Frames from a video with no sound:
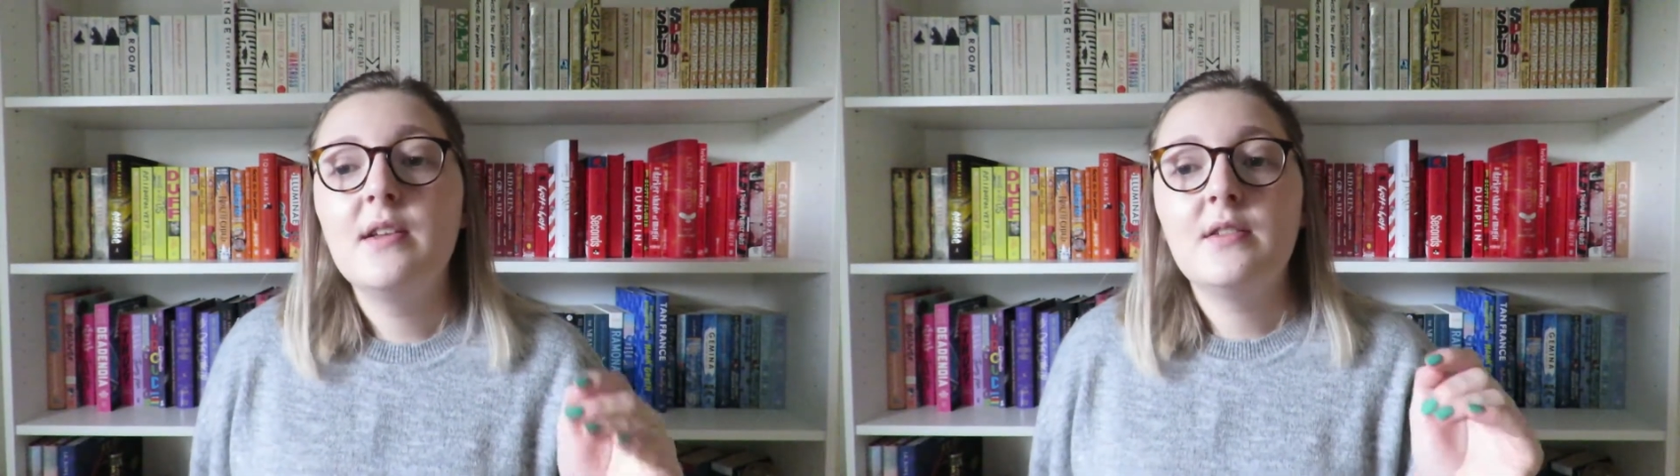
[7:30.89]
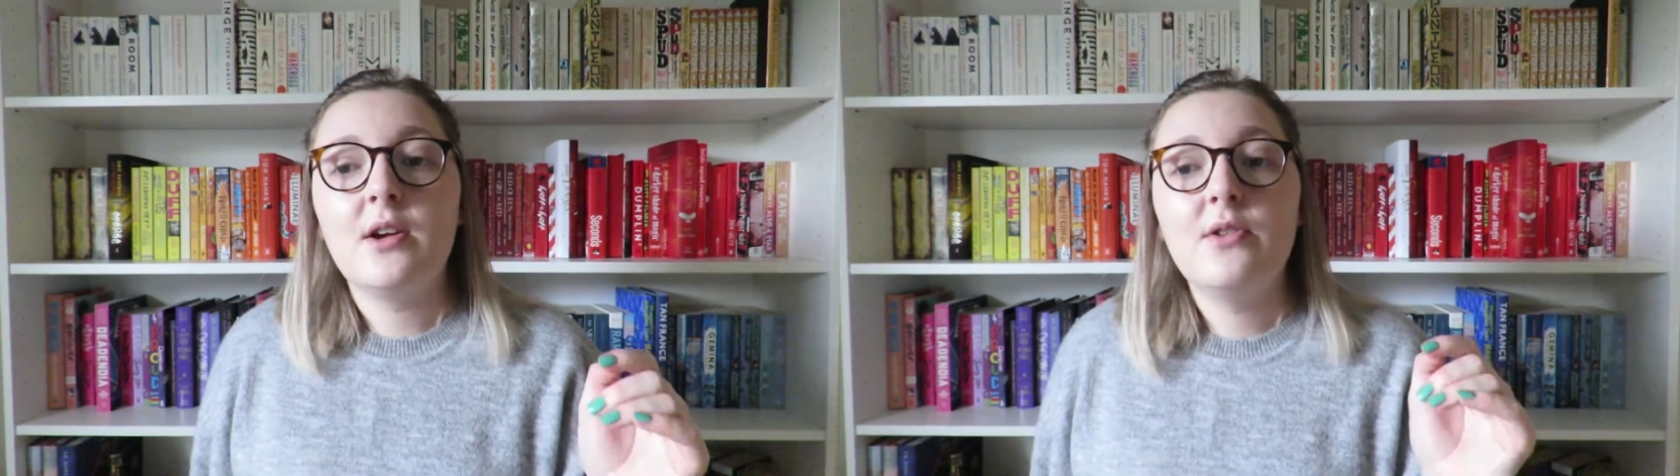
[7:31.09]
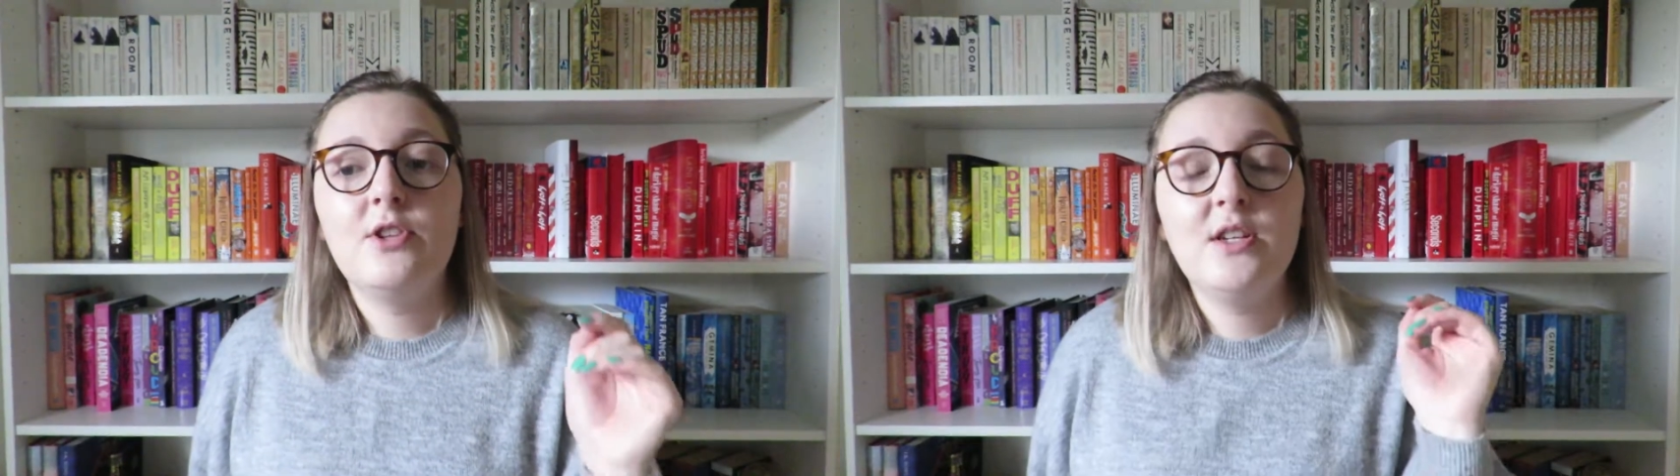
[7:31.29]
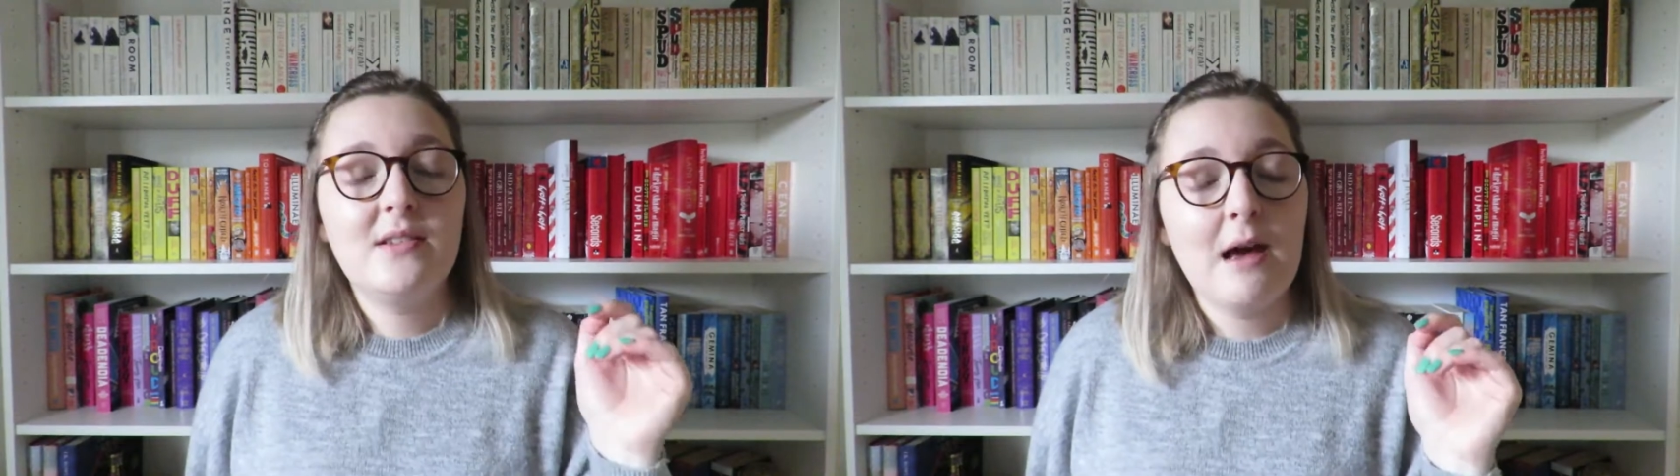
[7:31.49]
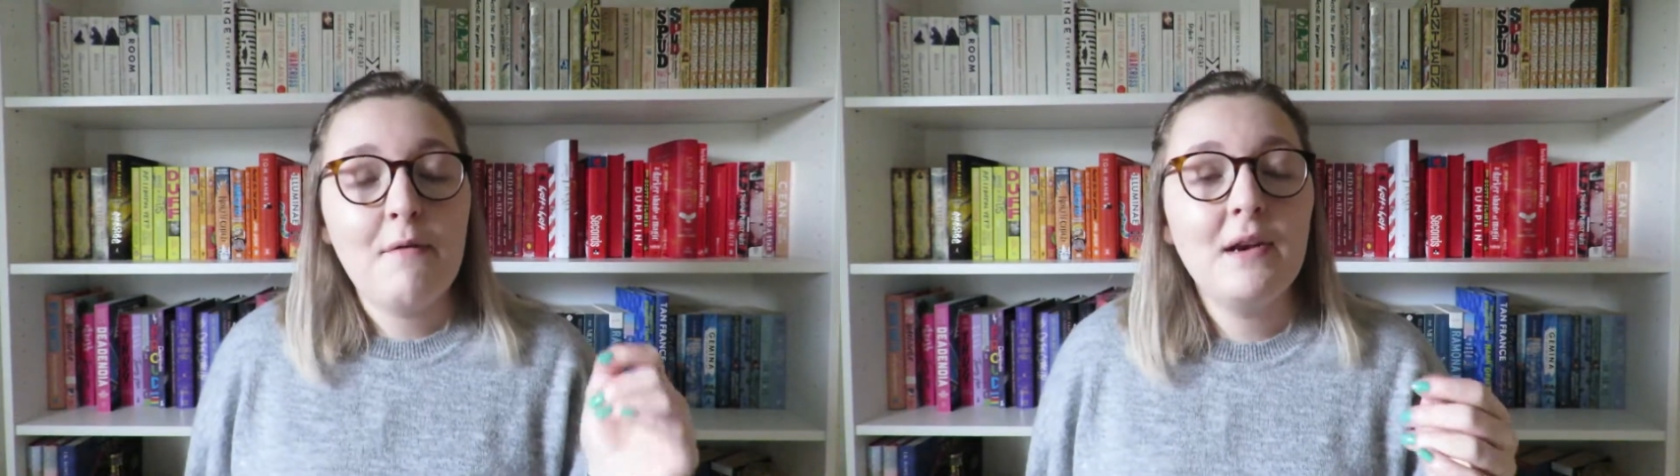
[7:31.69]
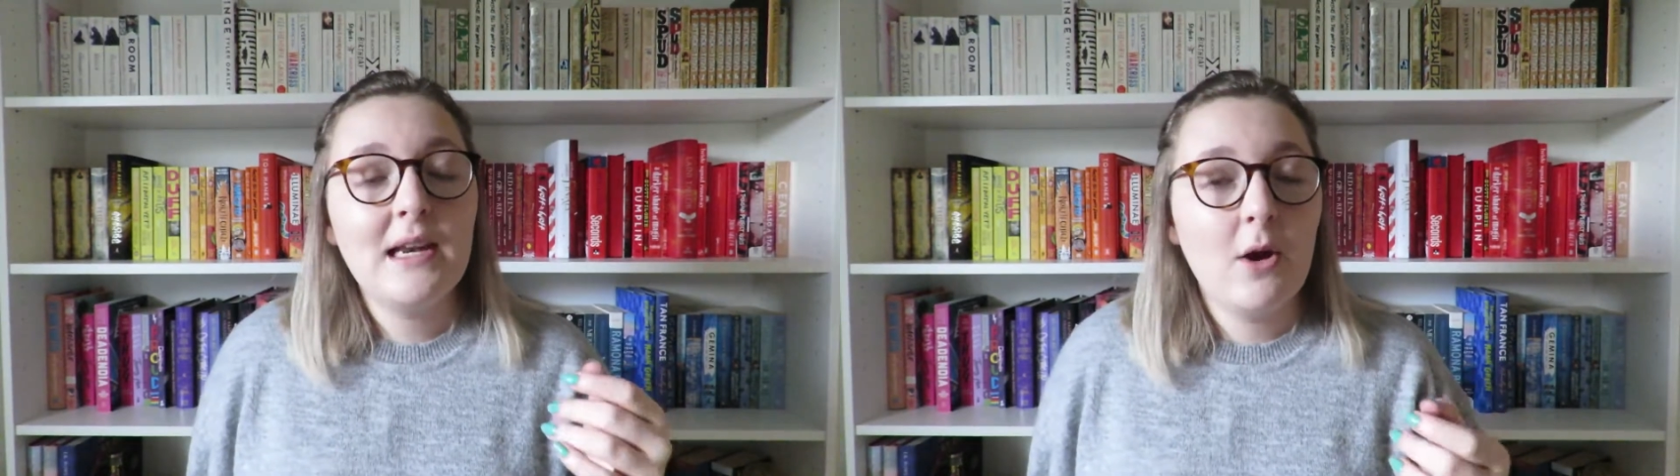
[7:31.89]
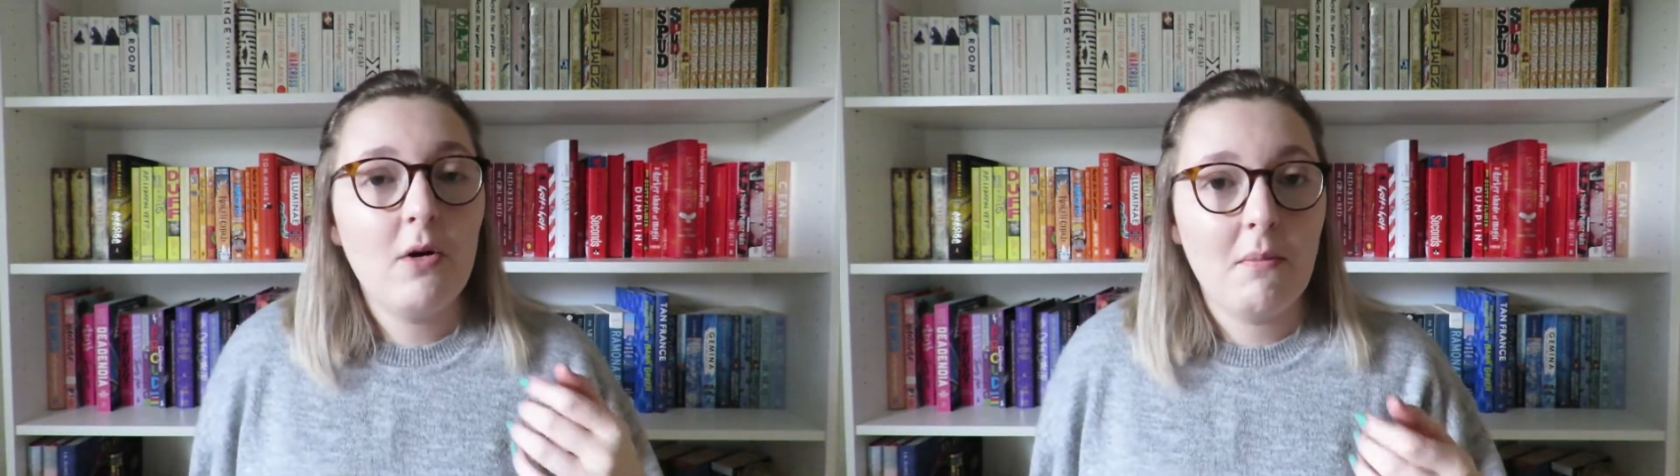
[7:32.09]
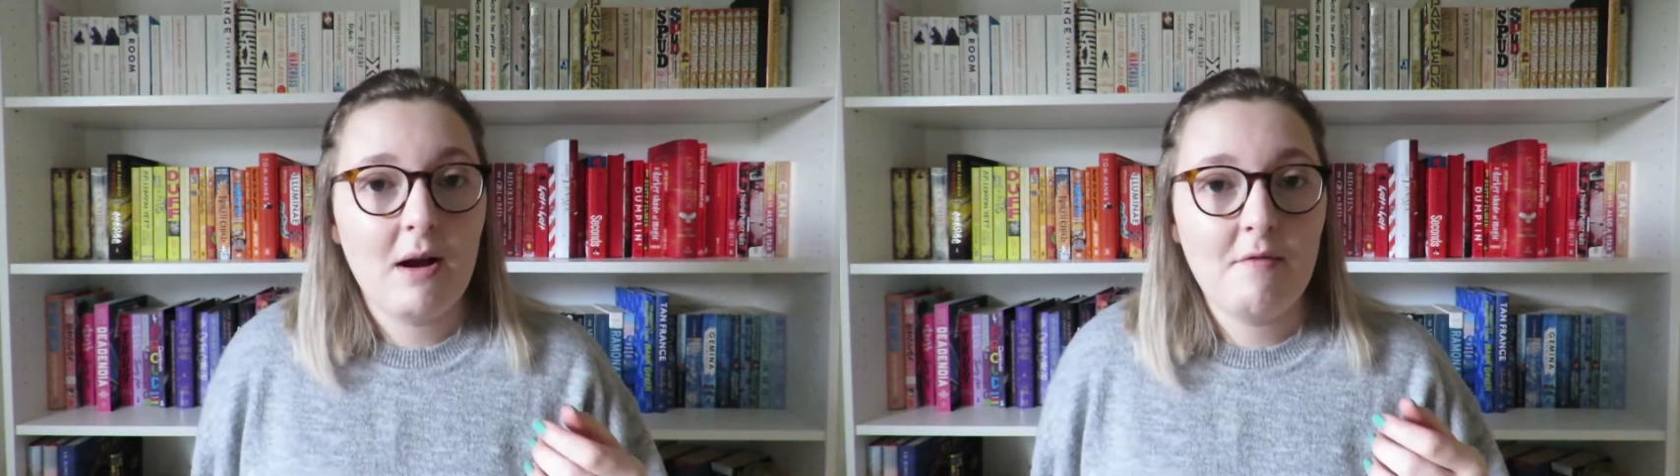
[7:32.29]
So she's definitely
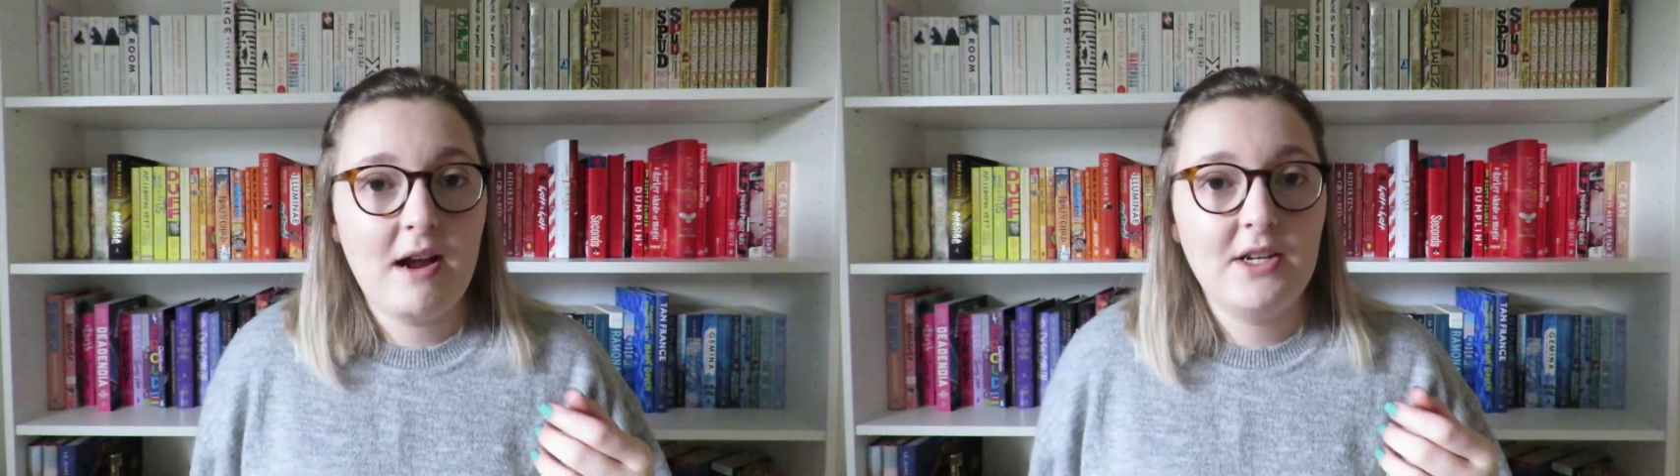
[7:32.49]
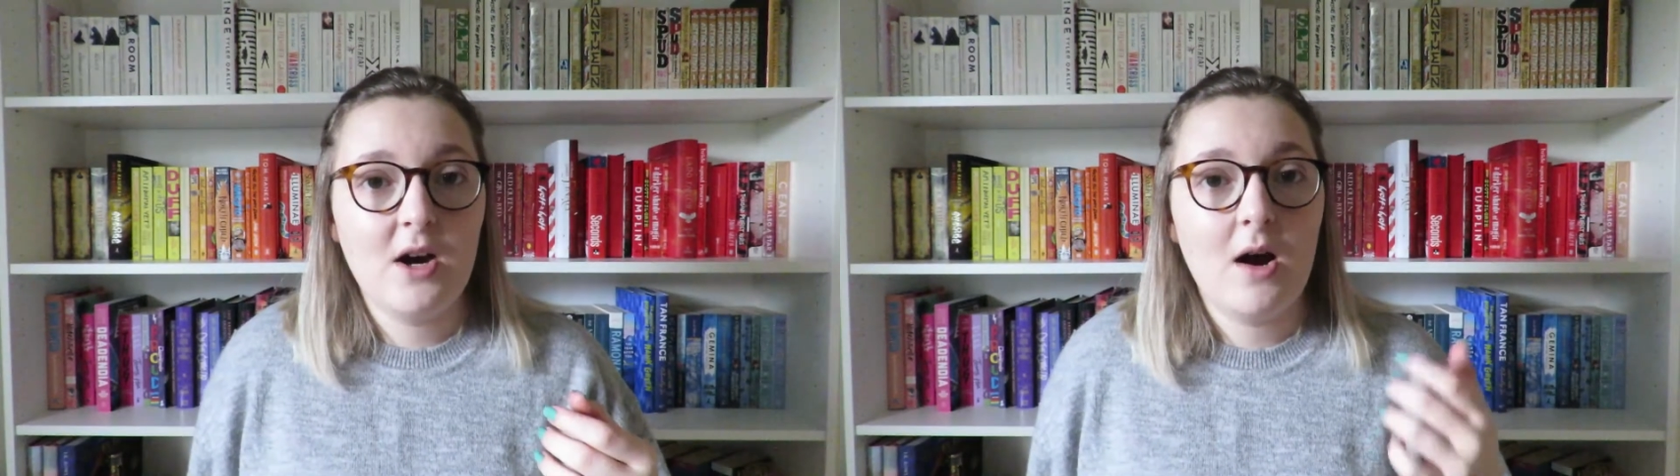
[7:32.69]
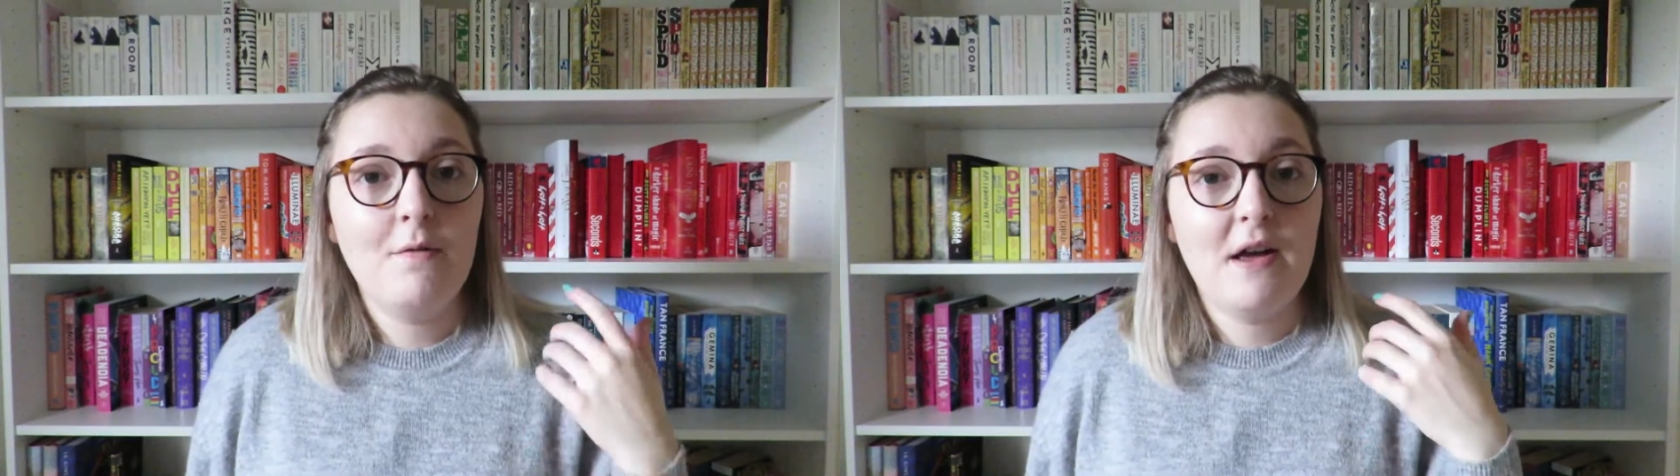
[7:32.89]
on my radar